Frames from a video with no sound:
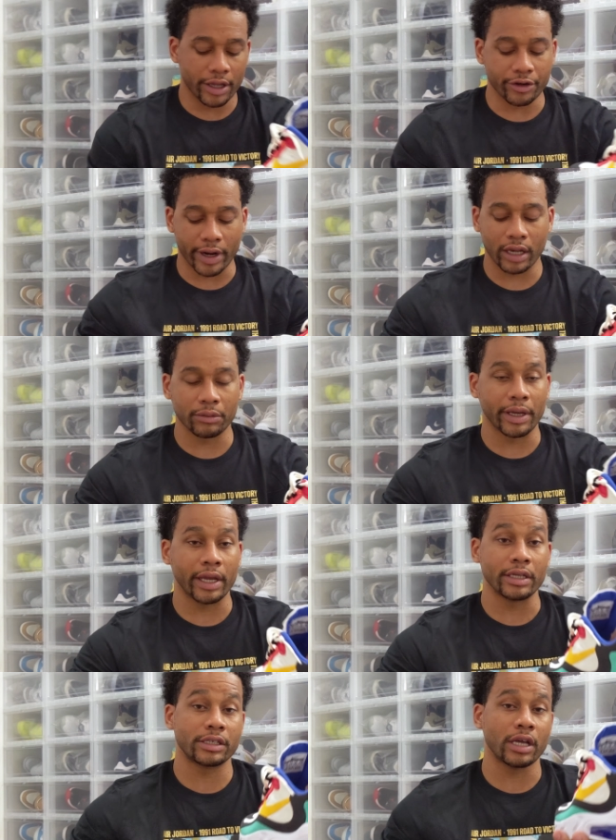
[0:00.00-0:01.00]
in your Element
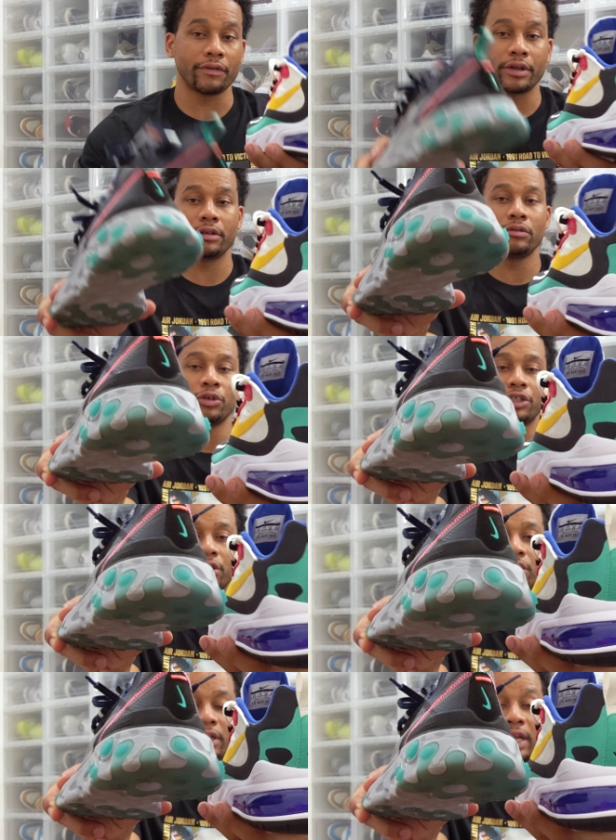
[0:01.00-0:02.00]
87, which
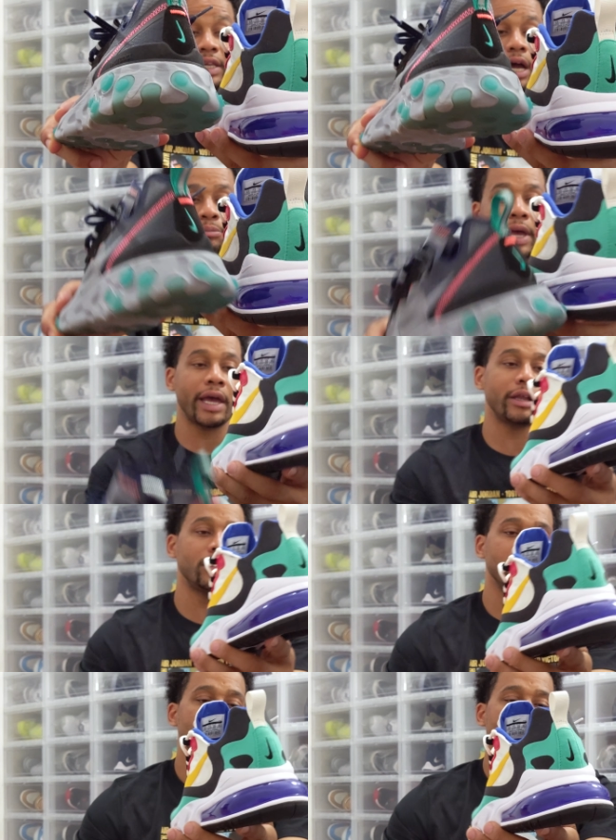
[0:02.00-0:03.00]
is again not bad,